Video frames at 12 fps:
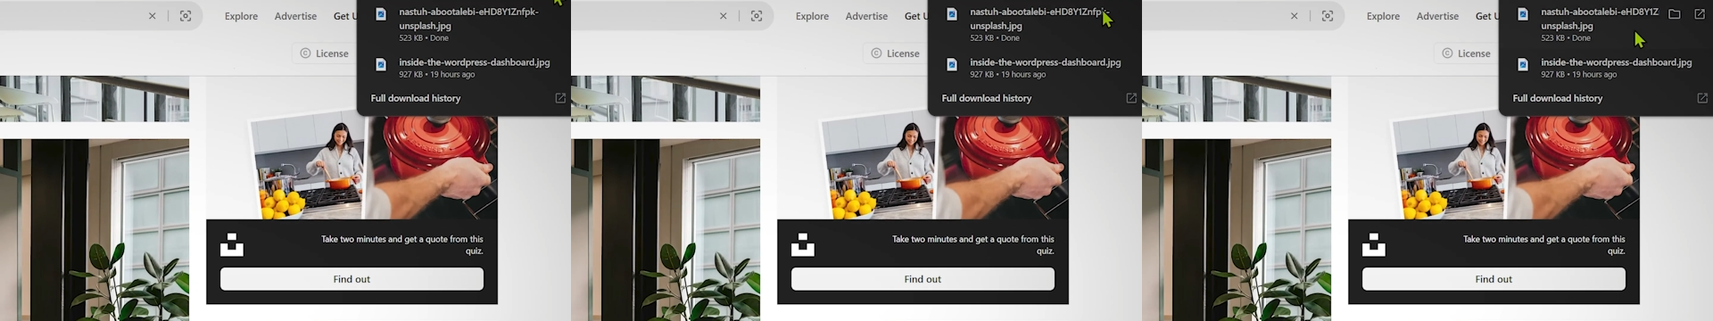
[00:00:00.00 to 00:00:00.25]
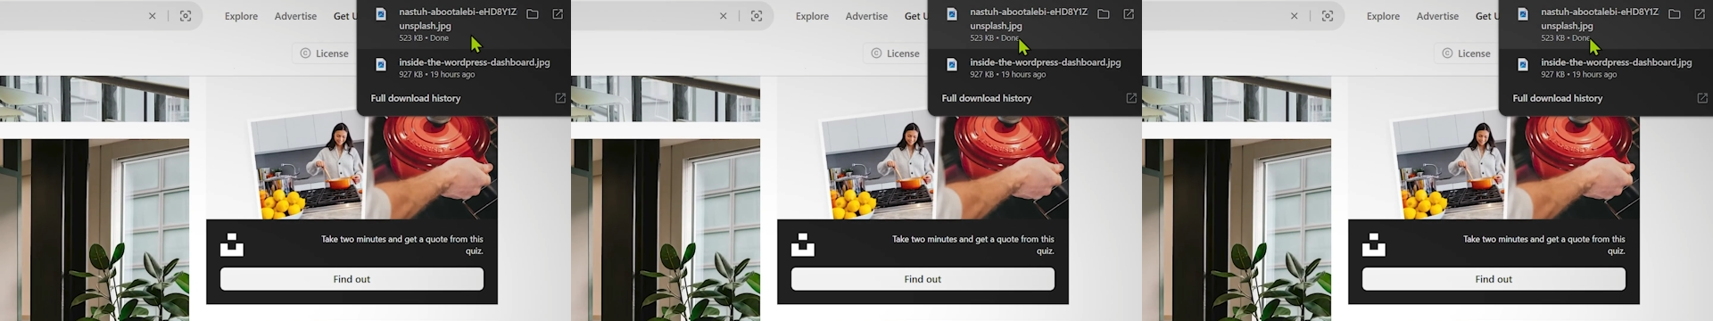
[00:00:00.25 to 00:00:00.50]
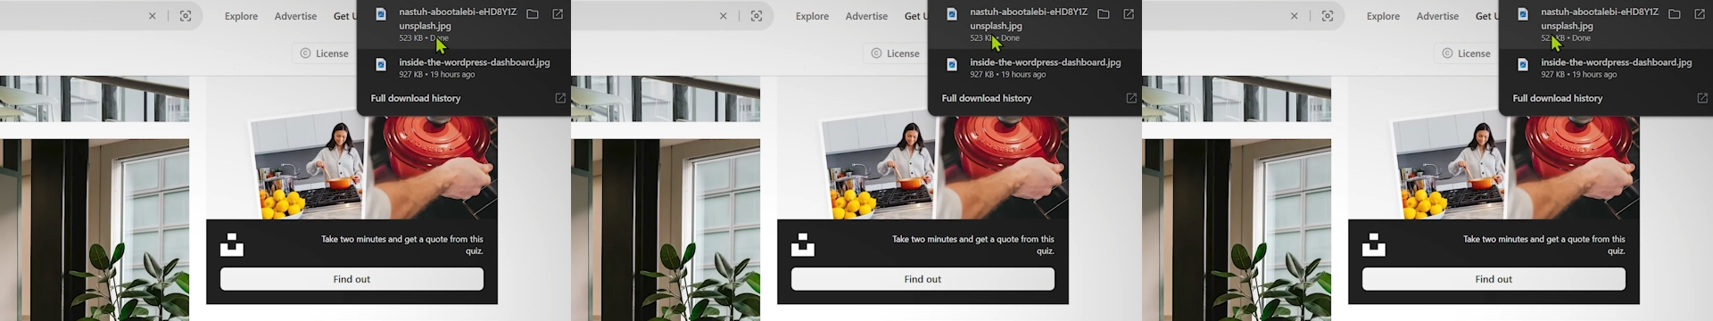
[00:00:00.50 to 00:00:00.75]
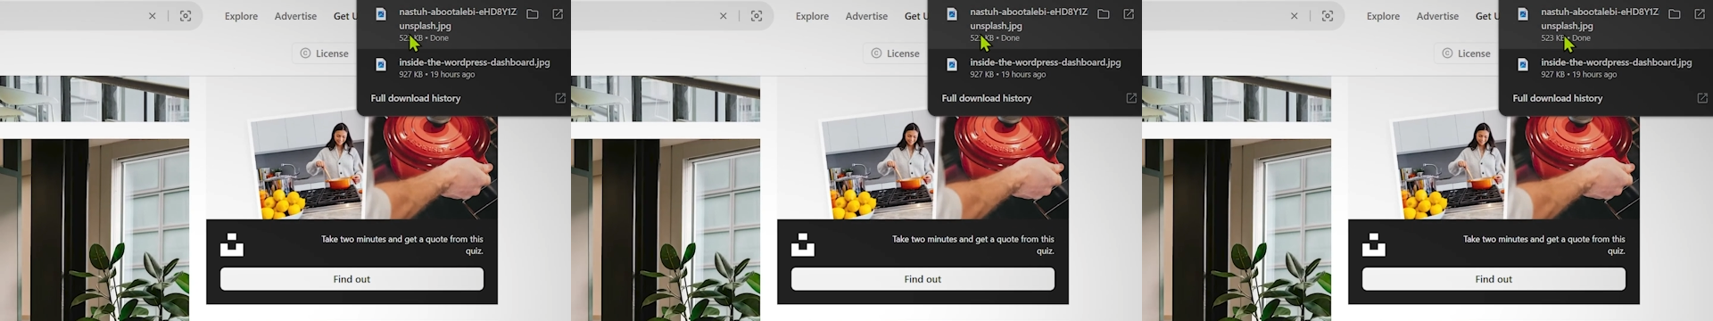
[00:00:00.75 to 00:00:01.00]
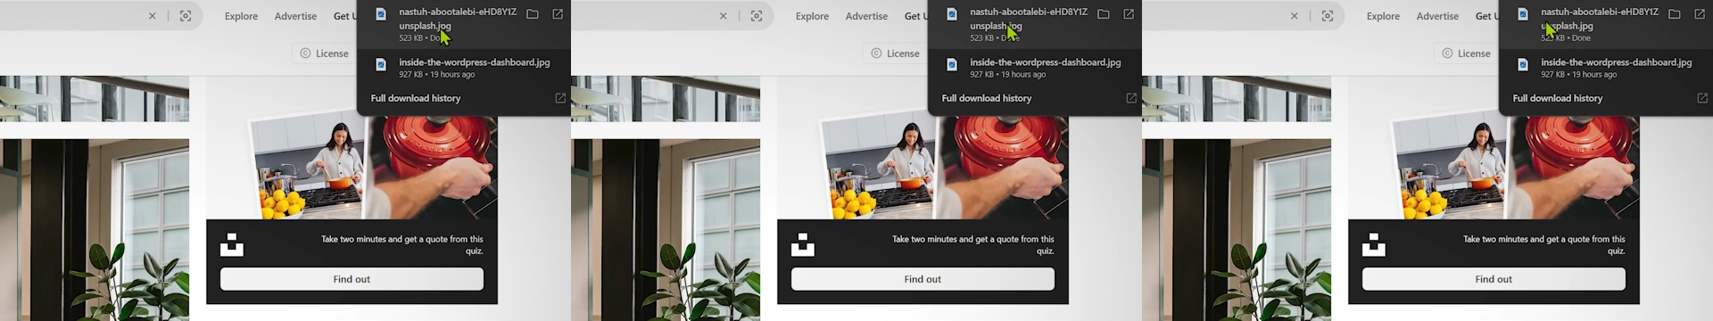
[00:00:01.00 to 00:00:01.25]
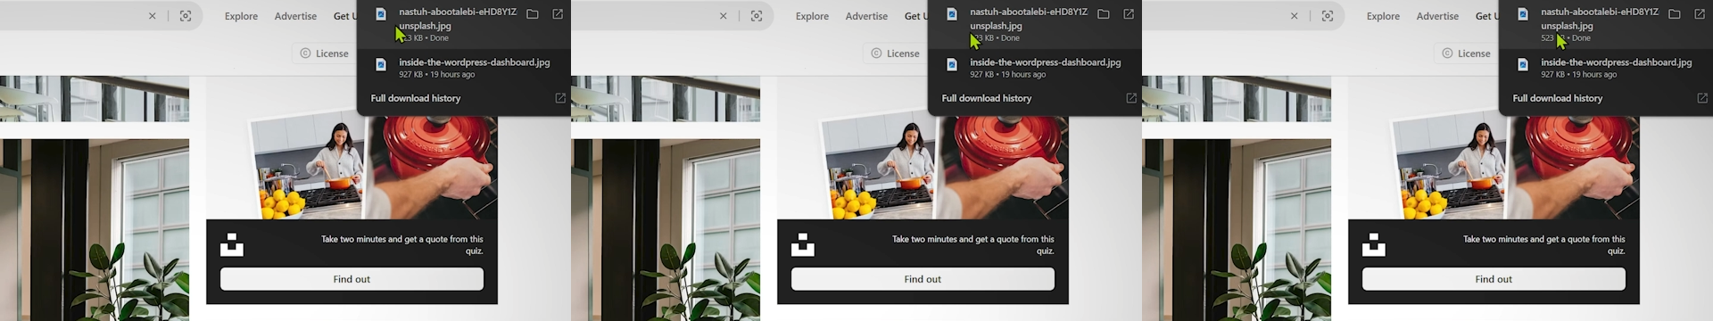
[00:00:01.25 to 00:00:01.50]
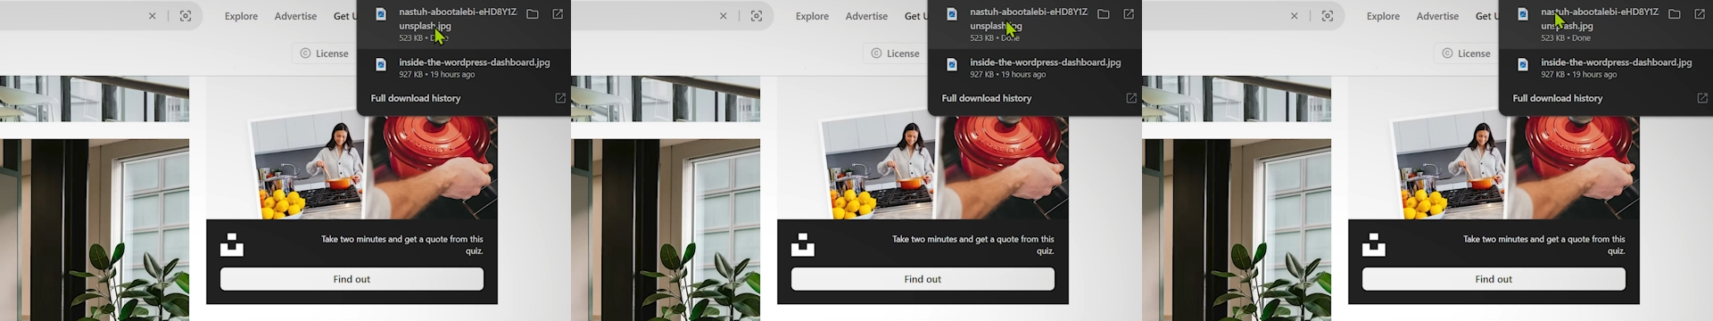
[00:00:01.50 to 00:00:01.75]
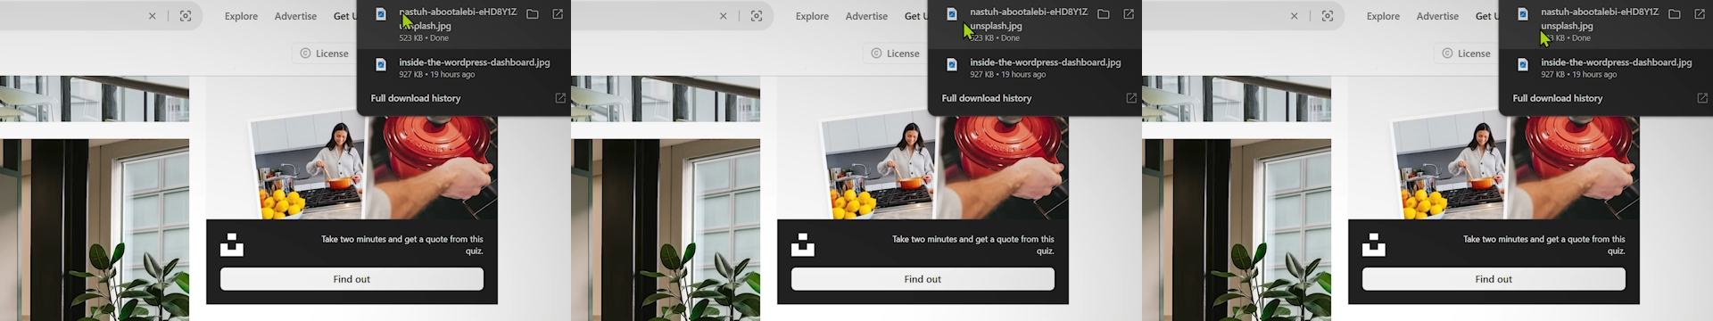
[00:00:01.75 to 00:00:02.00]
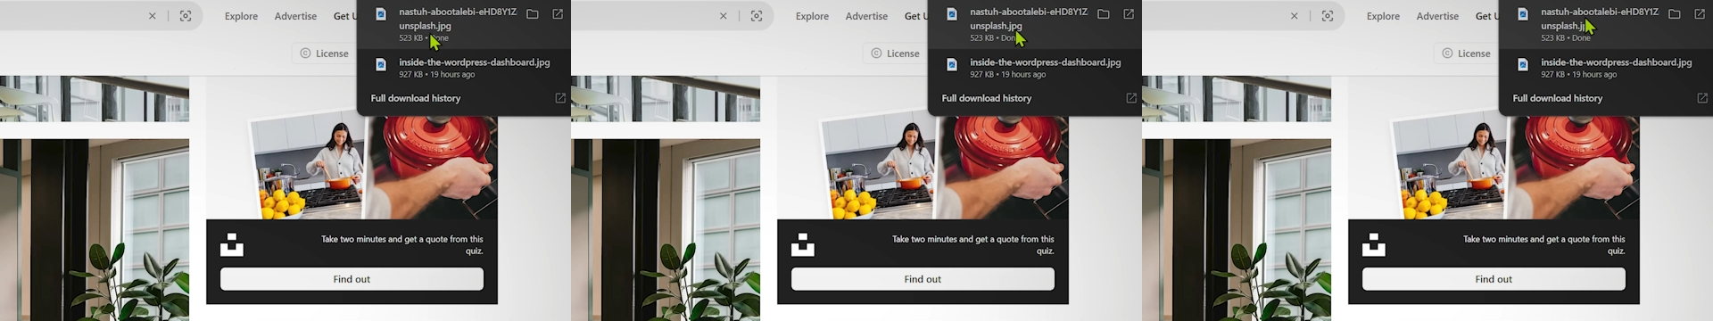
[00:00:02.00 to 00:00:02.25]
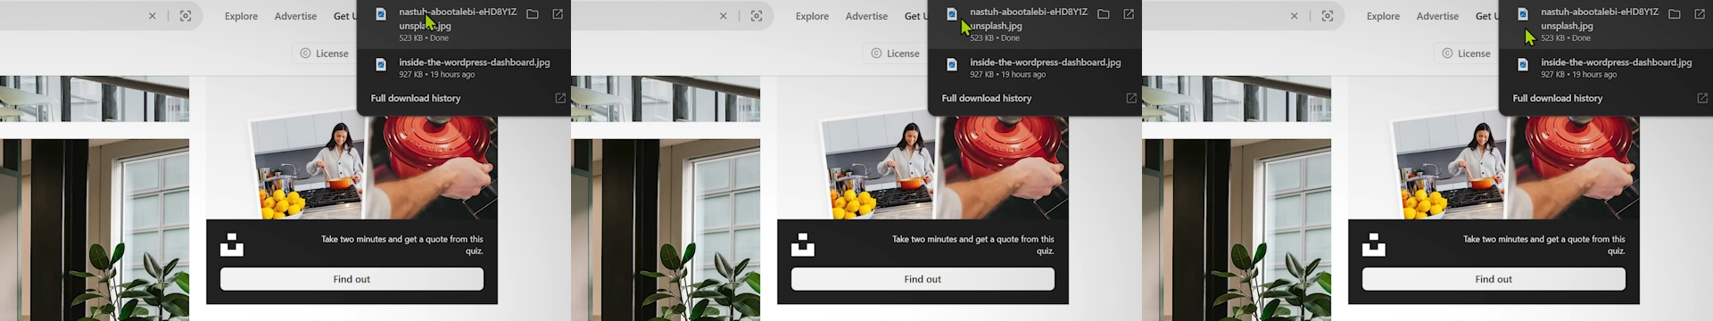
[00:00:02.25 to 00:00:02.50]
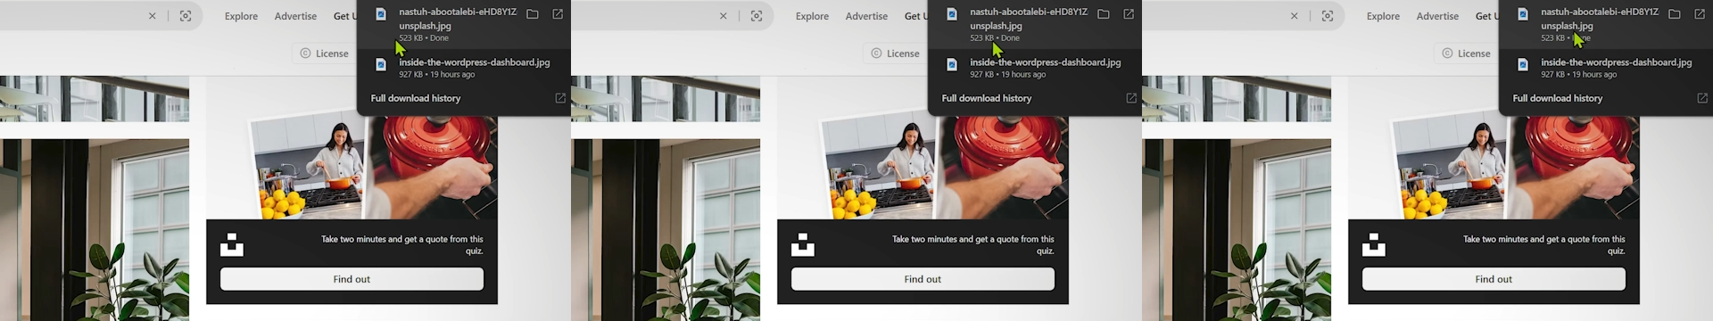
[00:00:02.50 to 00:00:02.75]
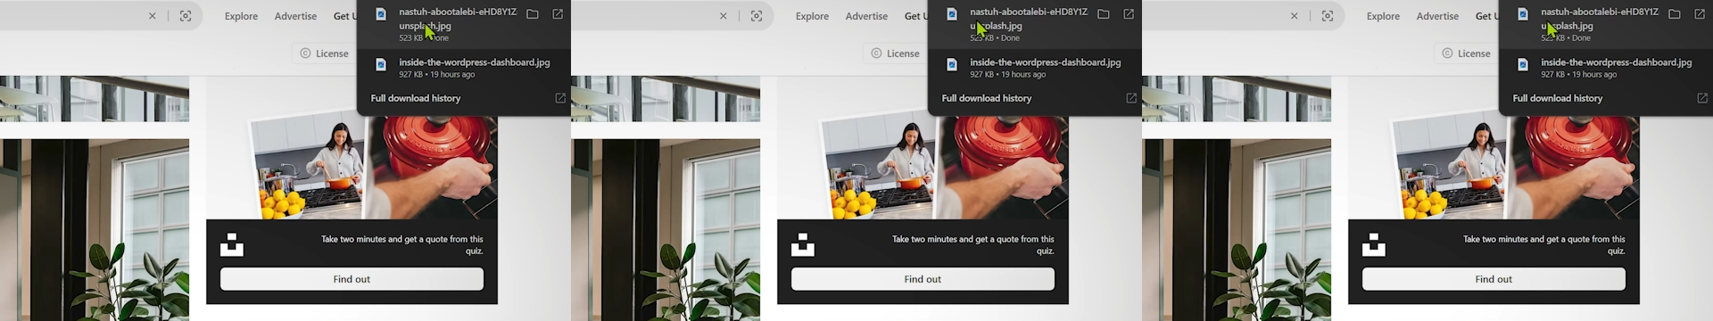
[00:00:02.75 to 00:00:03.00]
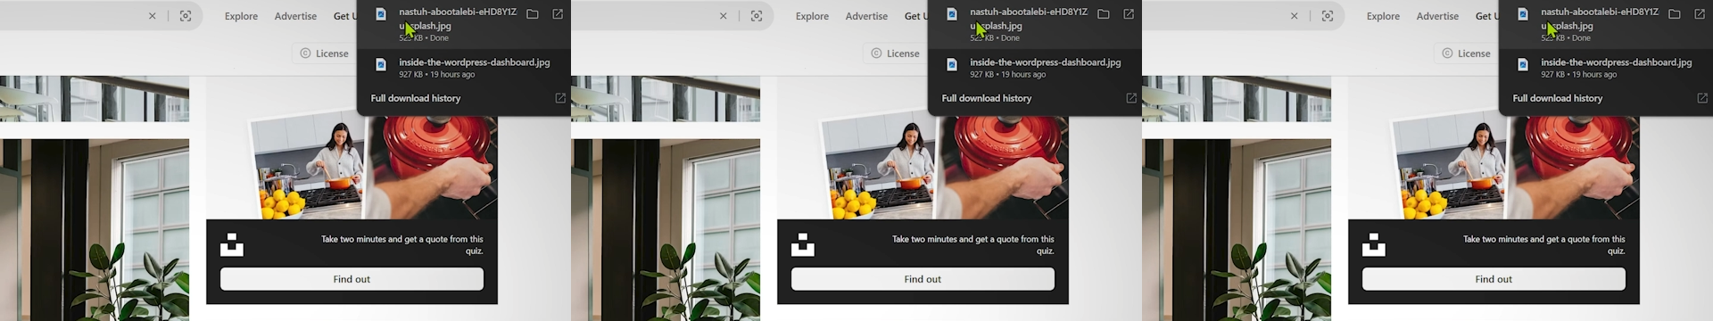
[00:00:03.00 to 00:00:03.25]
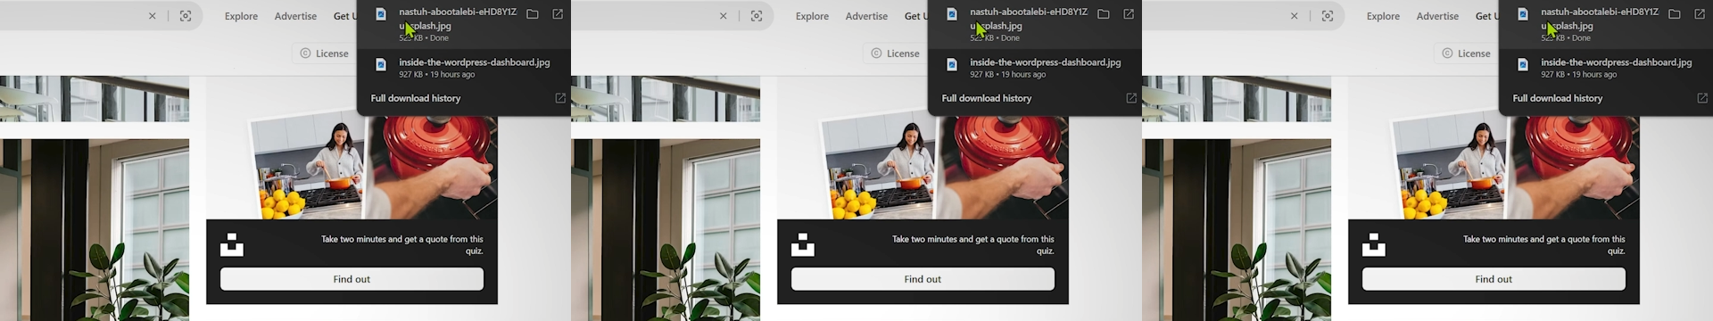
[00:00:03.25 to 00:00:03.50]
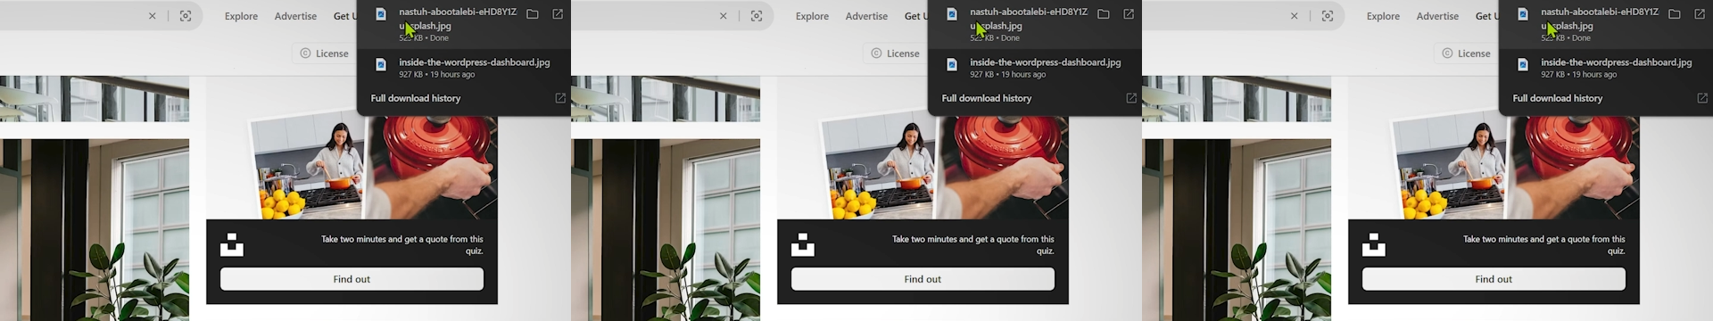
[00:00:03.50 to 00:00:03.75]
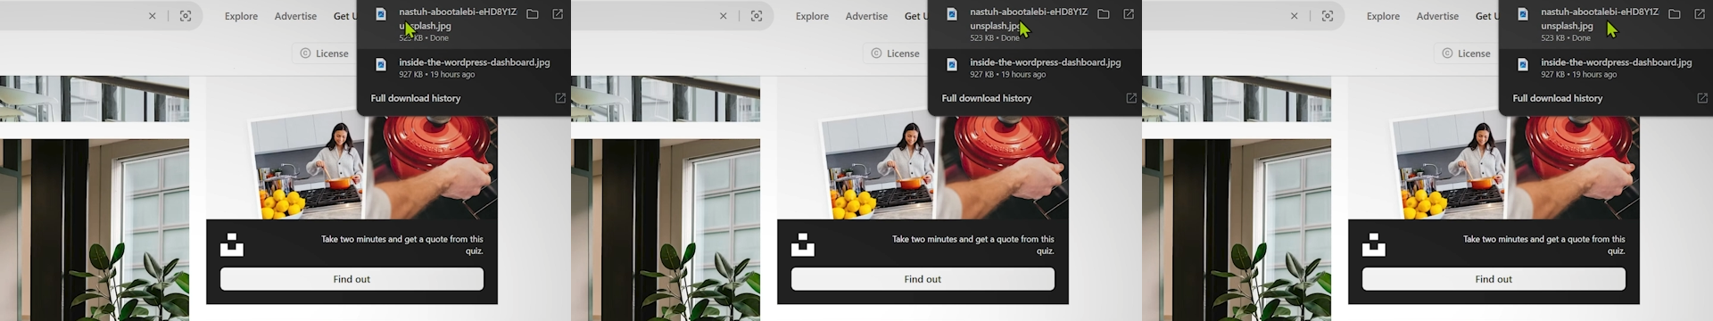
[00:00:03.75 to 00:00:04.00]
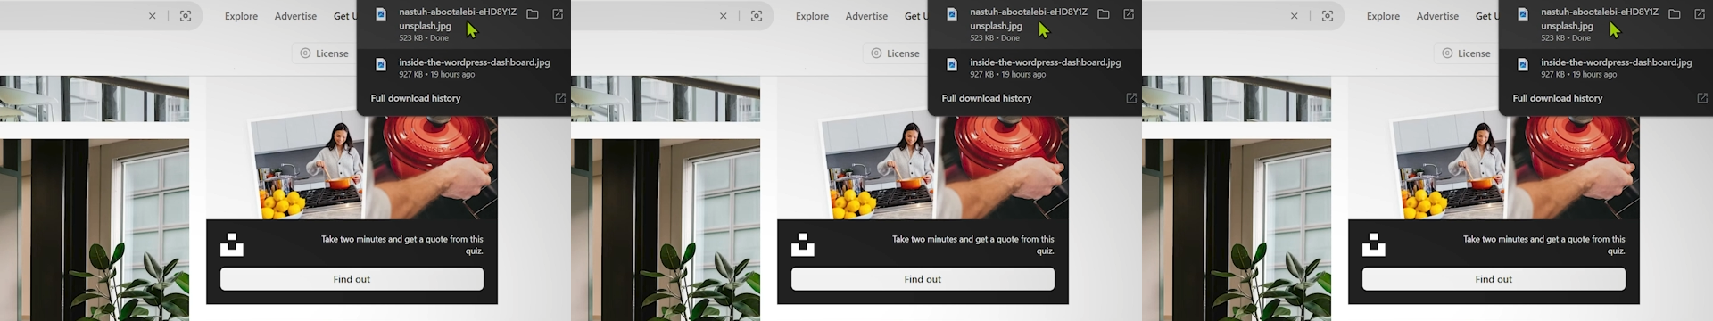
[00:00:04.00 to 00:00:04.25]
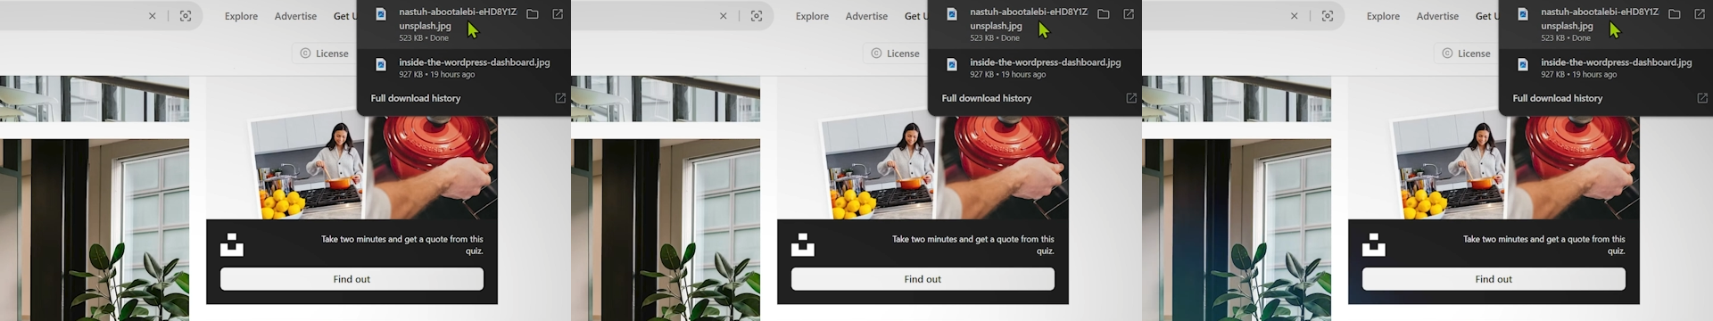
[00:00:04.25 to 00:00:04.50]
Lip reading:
No face is visible, so there are no lips to read.